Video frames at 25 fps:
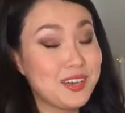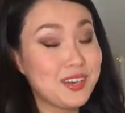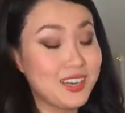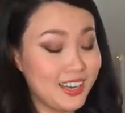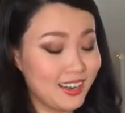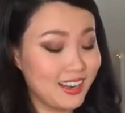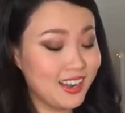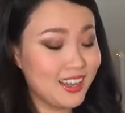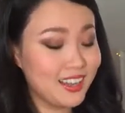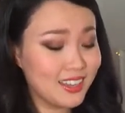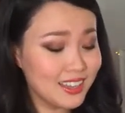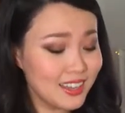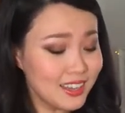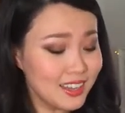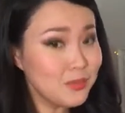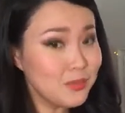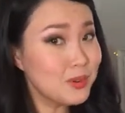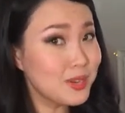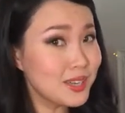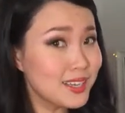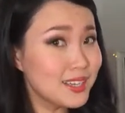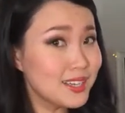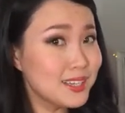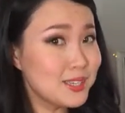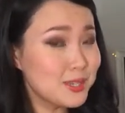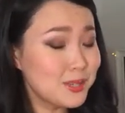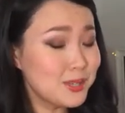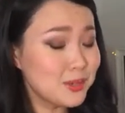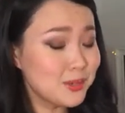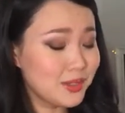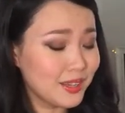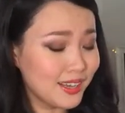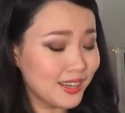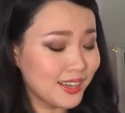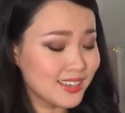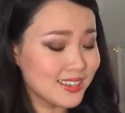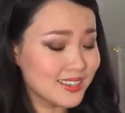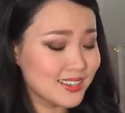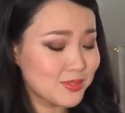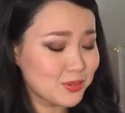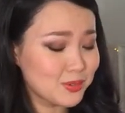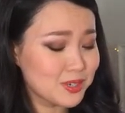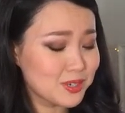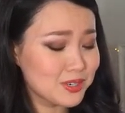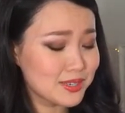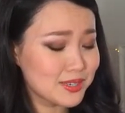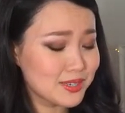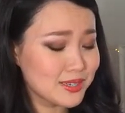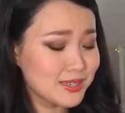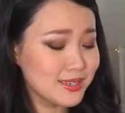And I think we can do this. We're
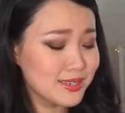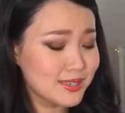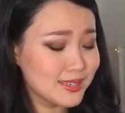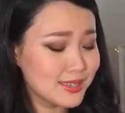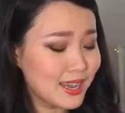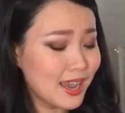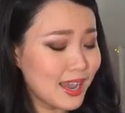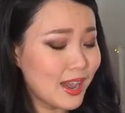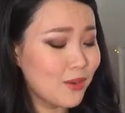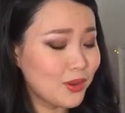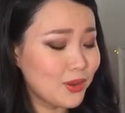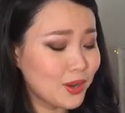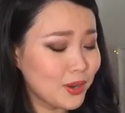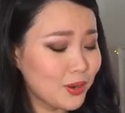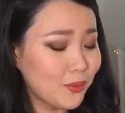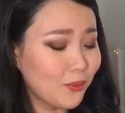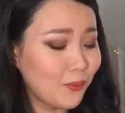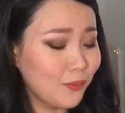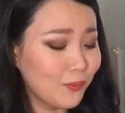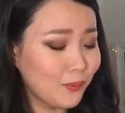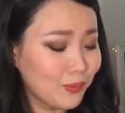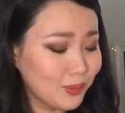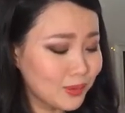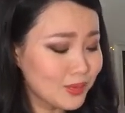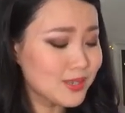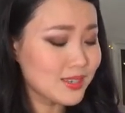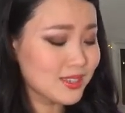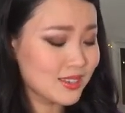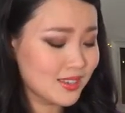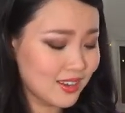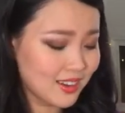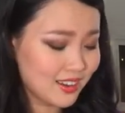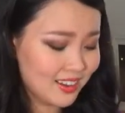just going to see how it goes.